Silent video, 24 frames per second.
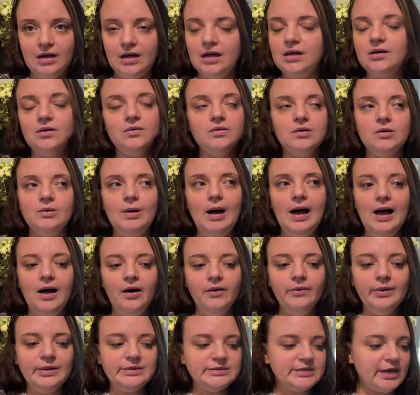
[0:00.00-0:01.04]
I don't know why I
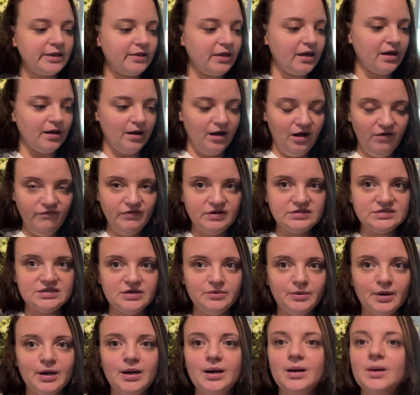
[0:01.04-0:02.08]
always say that.
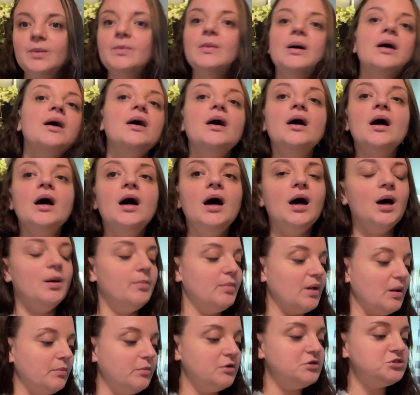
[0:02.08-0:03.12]
Obviously, we're home.
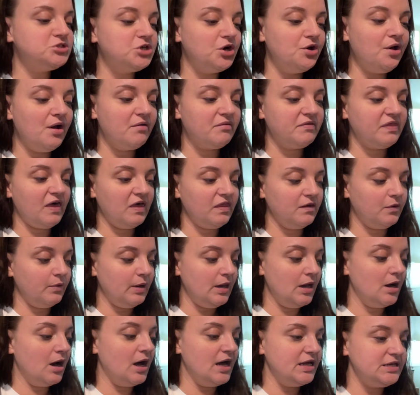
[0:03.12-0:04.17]
Um, but I'm going to show you everything that
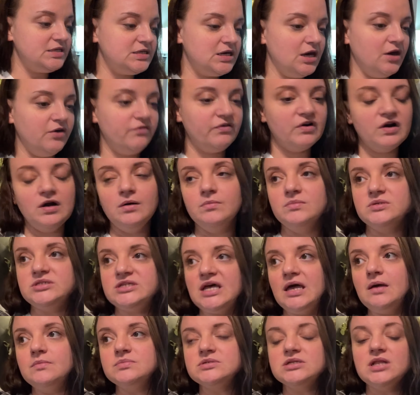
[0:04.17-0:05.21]
we got from
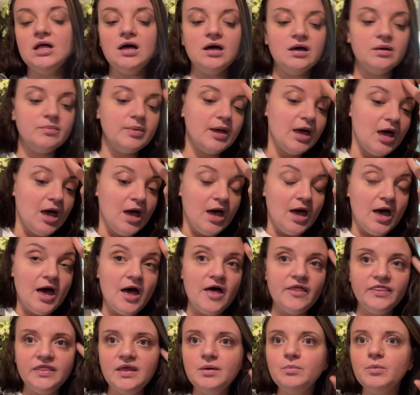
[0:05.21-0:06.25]
Sam's Club.
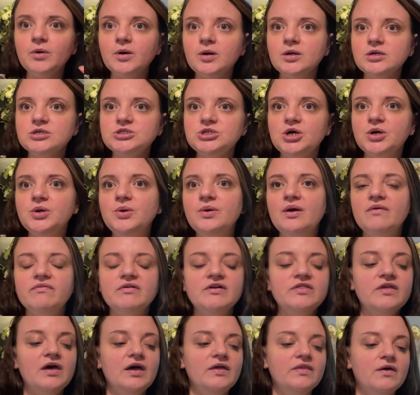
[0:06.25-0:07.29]
And then we're going to show you
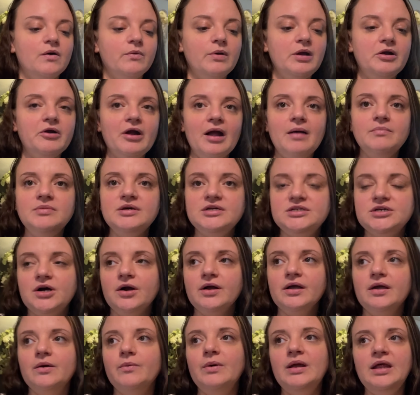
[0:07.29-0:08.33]
everything that we grabbed at Target.